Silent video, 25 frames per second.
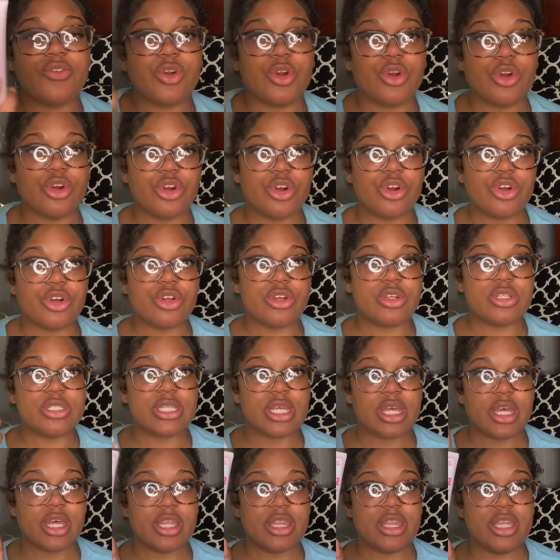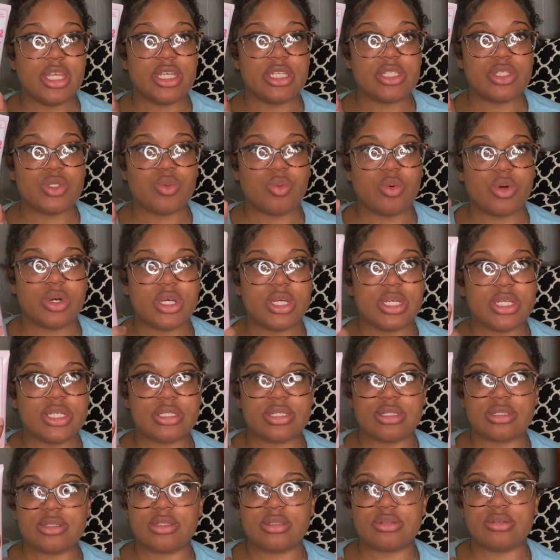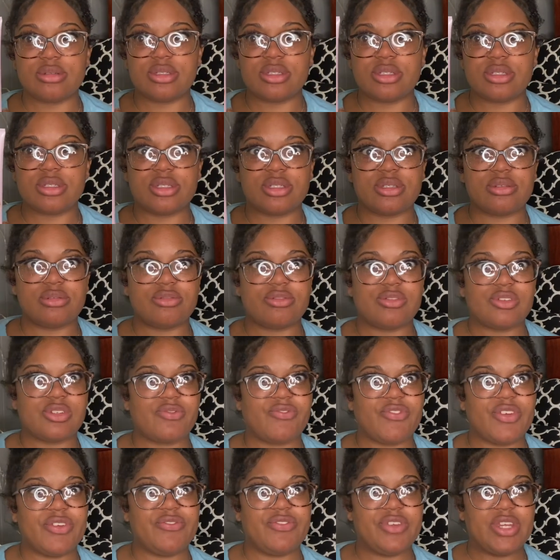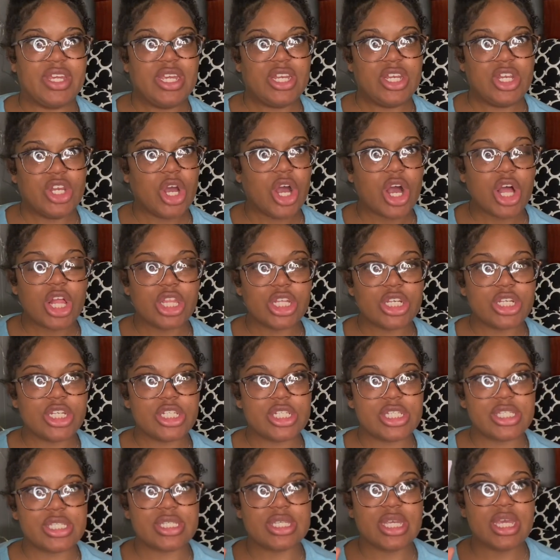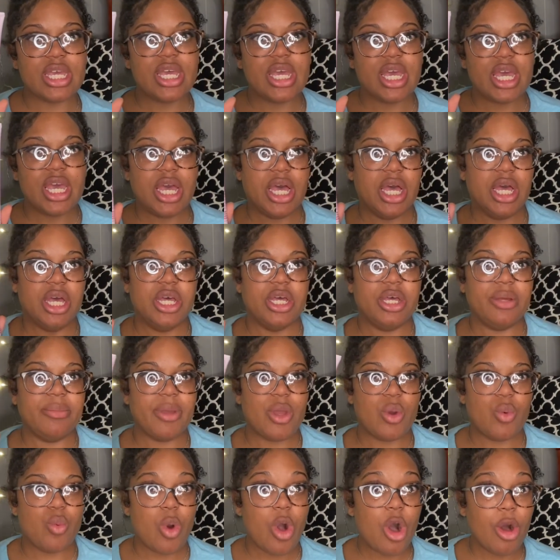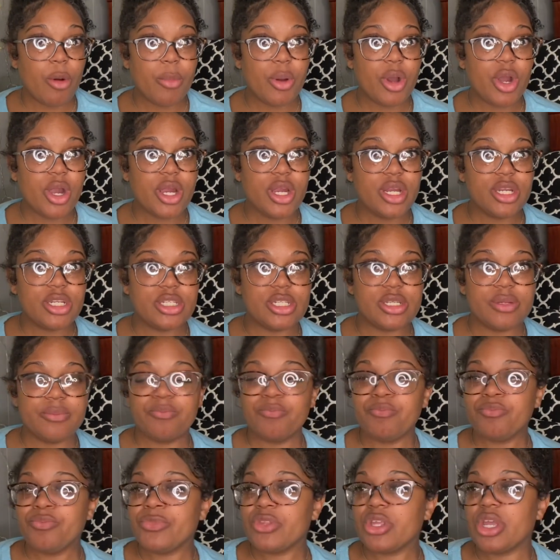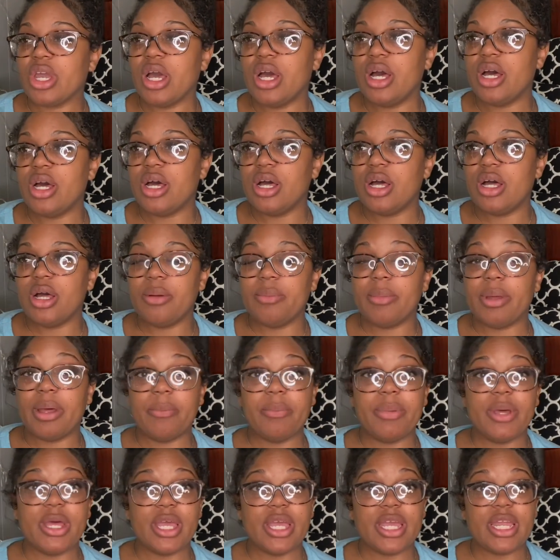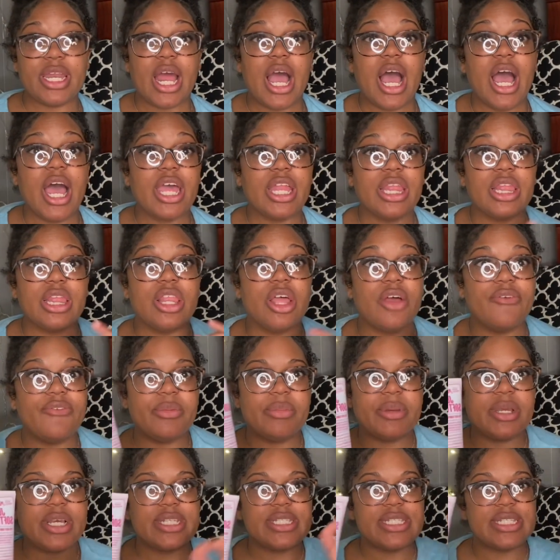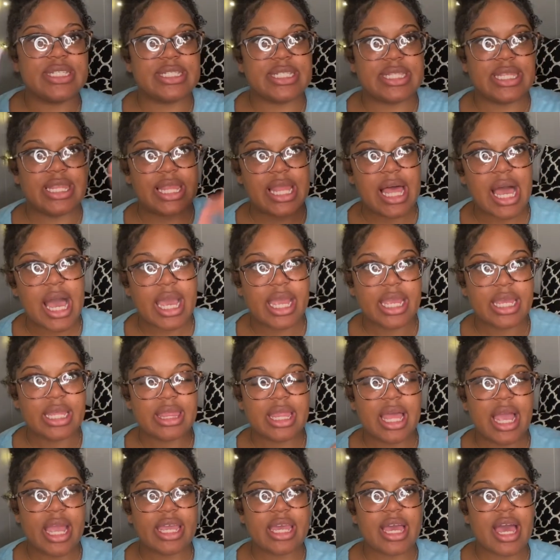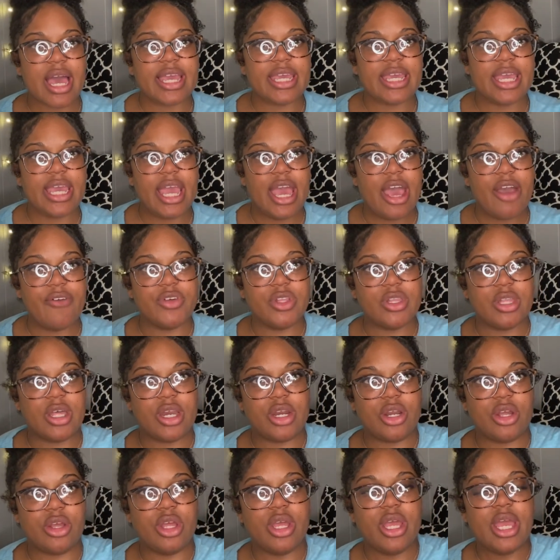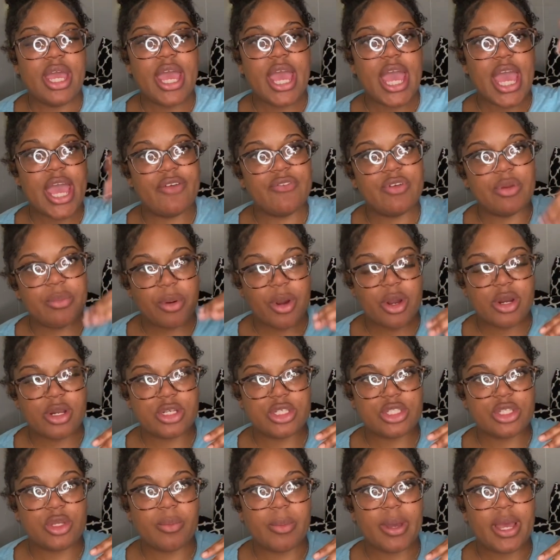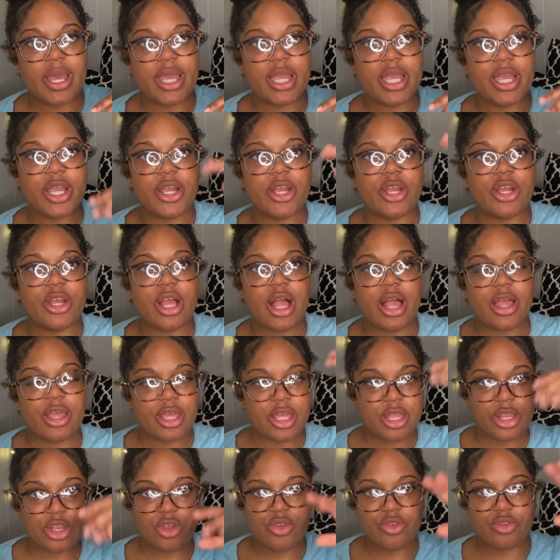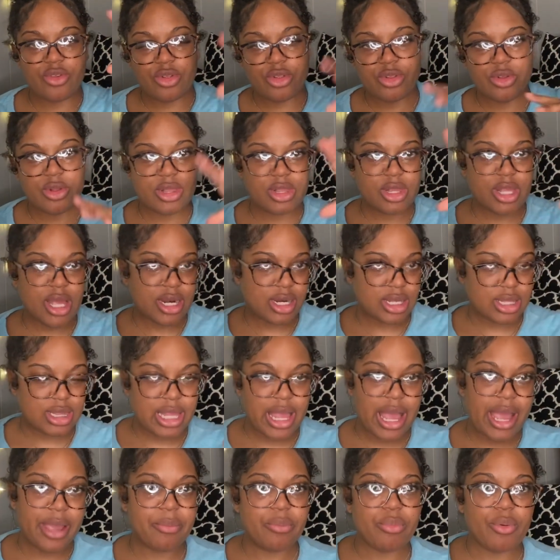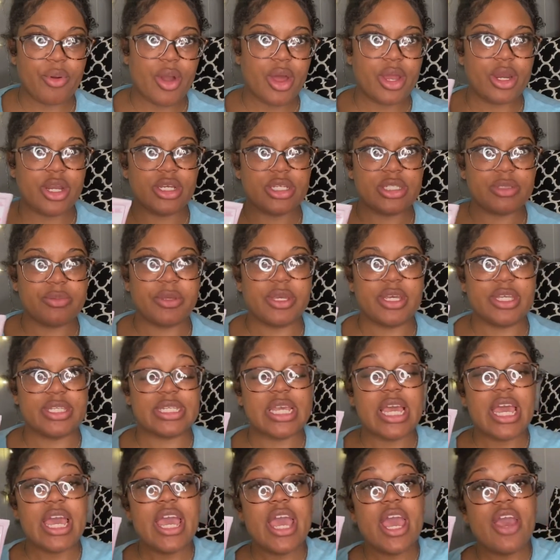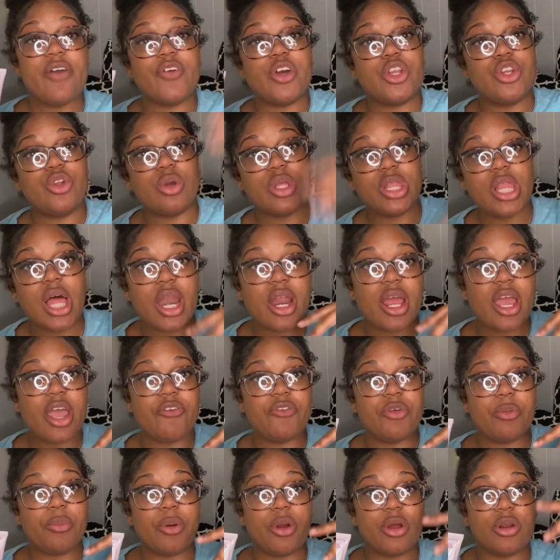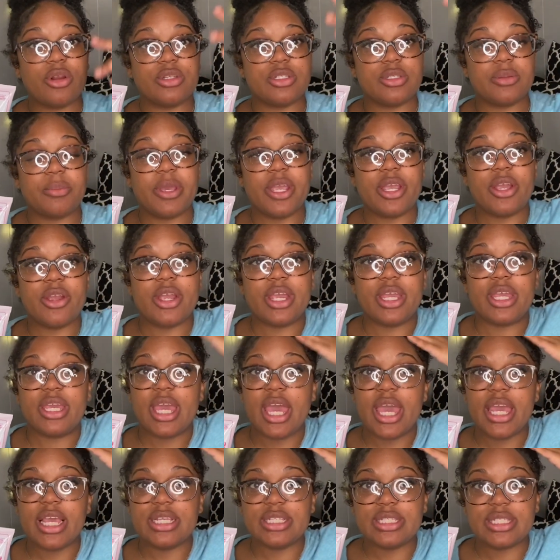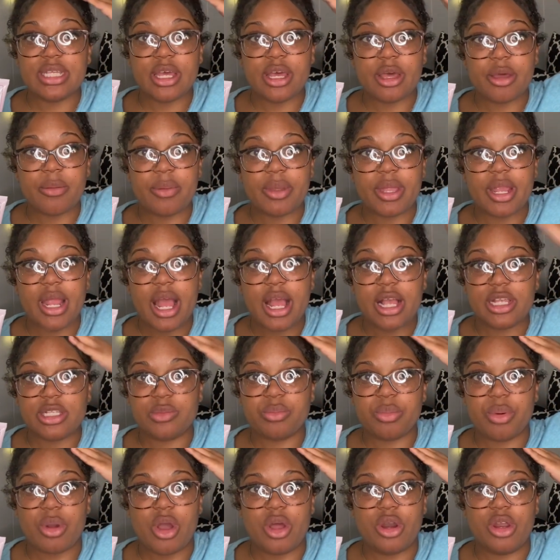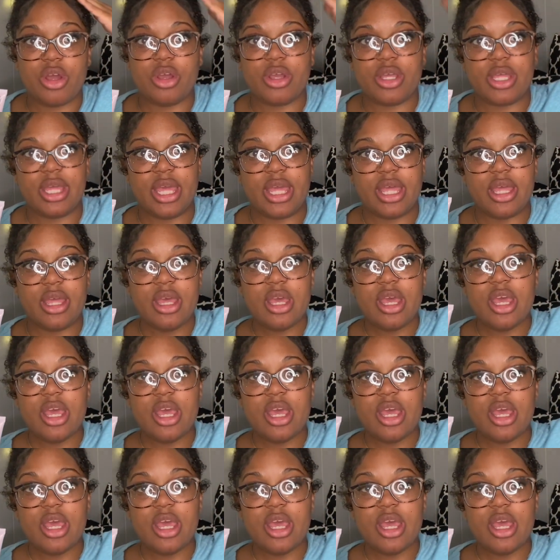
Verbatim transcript: Curls. Uh, this was $15 um, at Walmart um but i love it because it's light like i can't have a lot of heavy products on my hair i can use a lot of light products because if i do a lot of heavy products on my hair it cakes up it has product it